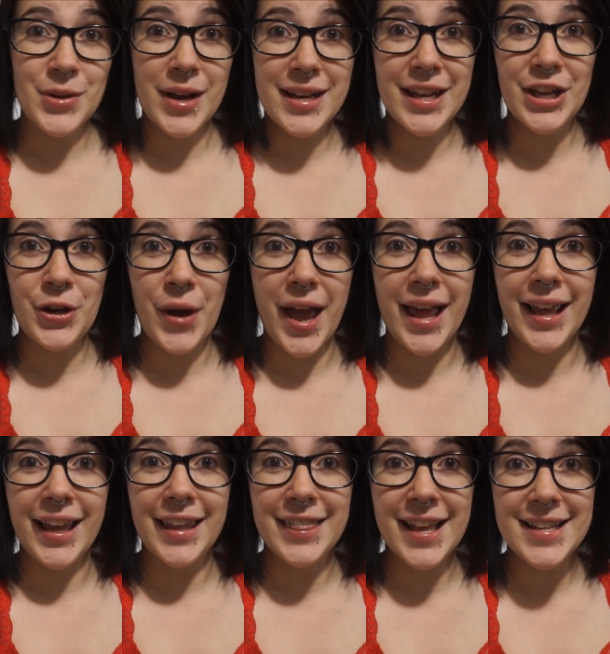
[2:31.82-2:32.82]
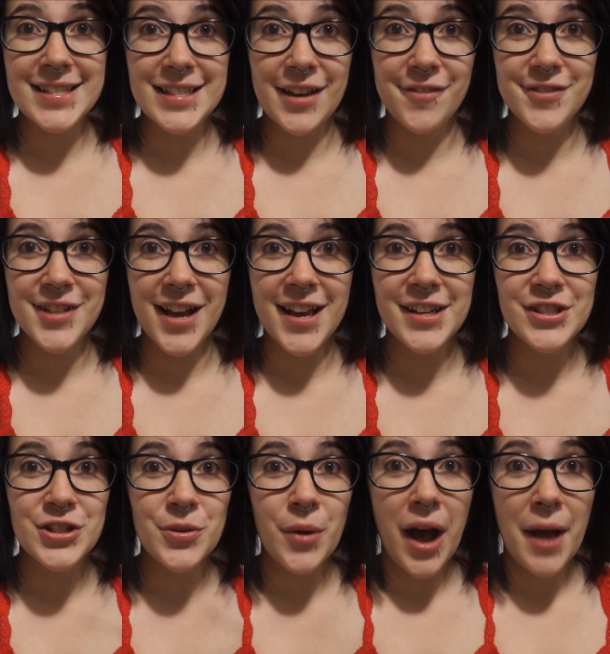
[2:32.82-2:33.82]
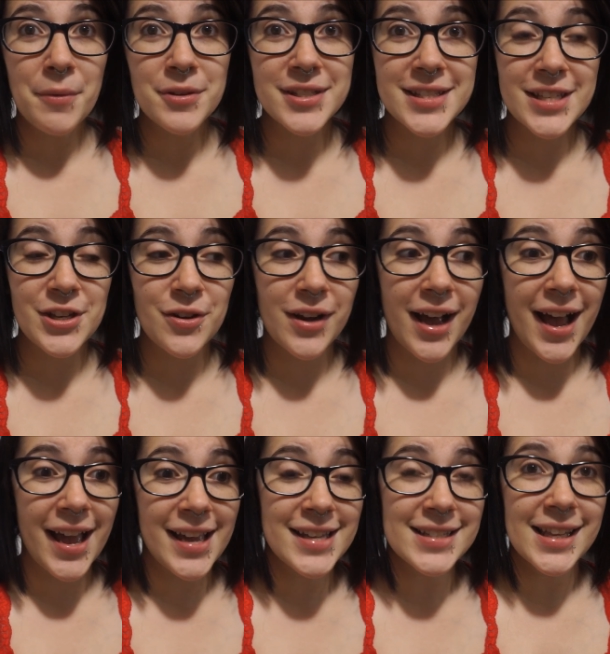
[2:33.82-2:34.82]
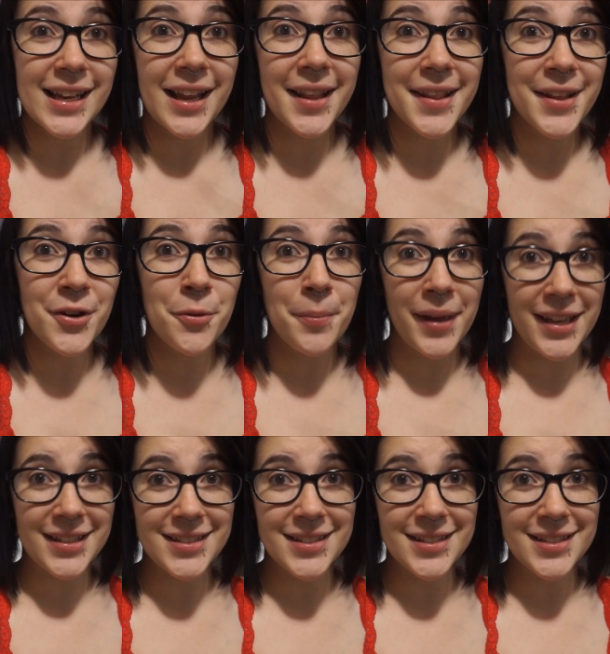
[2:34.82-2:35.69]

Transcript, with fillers: so I need to go ahead and get that stuff done. So I will see you guys in a little bit.